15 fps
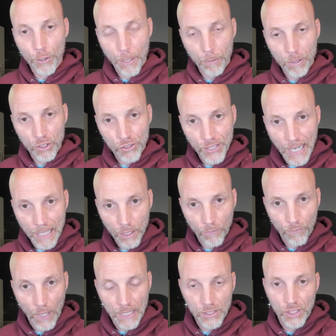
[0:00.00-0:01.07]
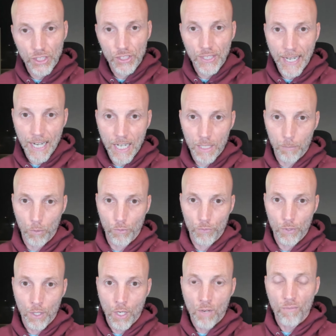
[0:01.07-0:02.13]
they would sacrifice these animals
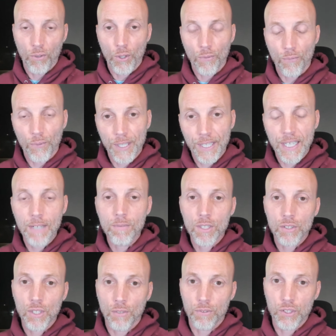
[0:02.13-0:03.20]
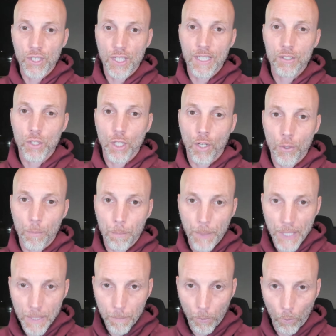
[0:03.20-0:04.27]
for the forgiveness of sins of the
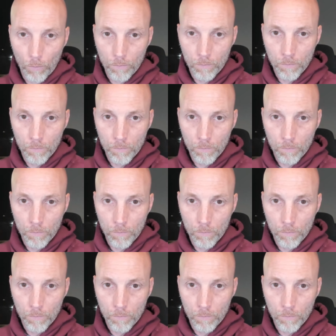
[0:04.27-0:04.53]
people.